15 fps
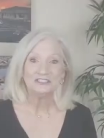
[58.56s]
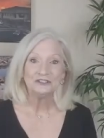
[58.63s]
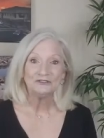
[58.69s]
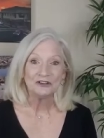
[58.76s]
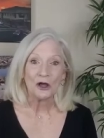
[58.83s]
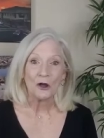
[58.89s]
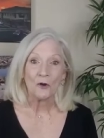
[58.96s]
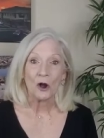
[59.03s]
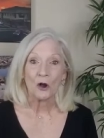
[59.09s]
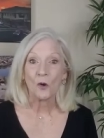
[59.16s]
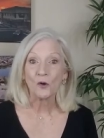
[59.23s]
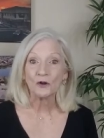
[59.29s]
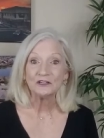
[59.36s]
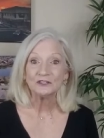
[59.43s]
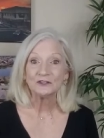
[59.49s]
you know,
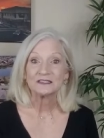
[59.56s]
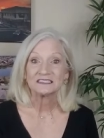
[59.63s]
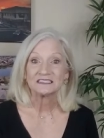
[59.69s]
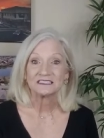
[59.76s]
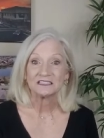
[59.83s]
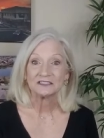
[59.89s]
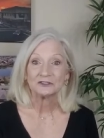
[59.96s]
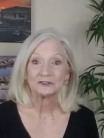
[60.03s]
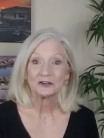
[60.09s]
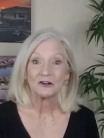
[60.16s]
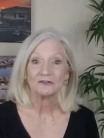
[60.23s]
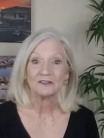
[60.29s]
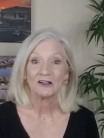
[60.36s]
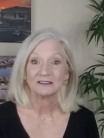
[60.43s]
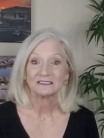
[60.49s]
according to the Center
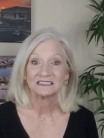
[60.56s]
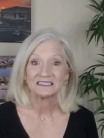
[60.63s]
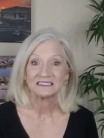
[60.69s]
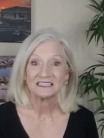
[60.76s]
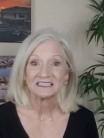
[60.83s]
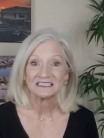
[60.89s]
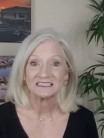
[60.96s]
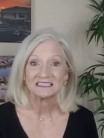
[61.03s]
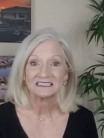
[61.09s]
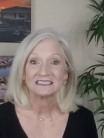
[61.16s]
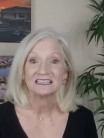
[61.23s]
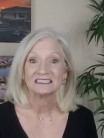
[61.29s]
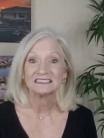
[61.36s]
of Health Statistics, that